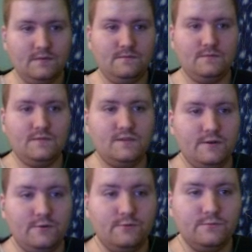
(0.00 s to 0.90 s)

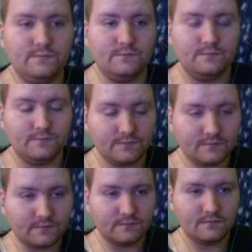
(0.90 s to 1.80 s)
So
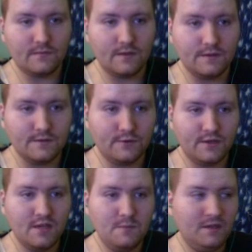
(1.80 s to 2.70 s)

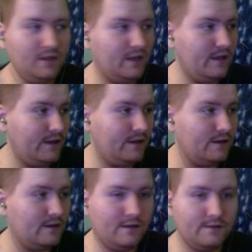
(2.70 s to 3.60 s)
keep an eye
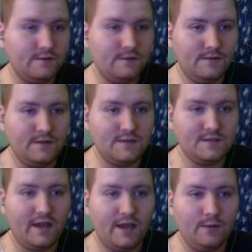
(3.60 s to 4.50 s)
on this
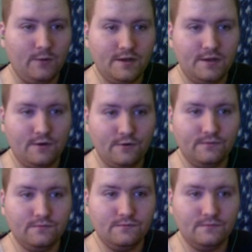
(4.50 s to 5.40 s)
guy right here.
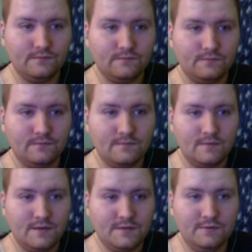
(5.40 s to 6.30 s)

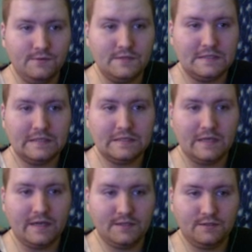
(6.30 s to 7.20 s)
As soon as this
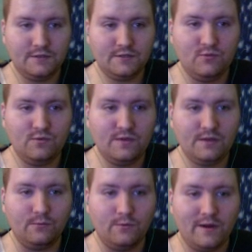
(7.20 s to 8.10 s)
guy starts
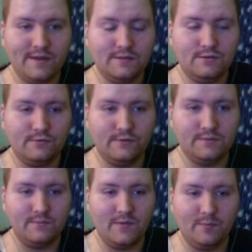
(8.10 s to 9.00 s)
moving right
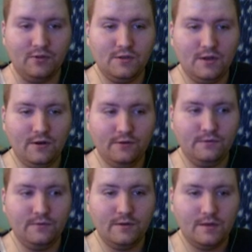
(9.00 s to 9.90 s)
towards my ball carrier,
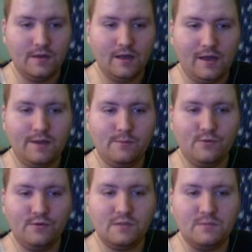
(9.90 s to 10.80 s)
I am
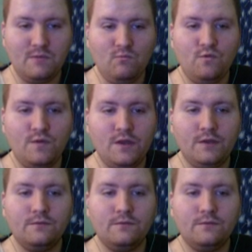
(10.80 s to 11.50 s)
going to be moving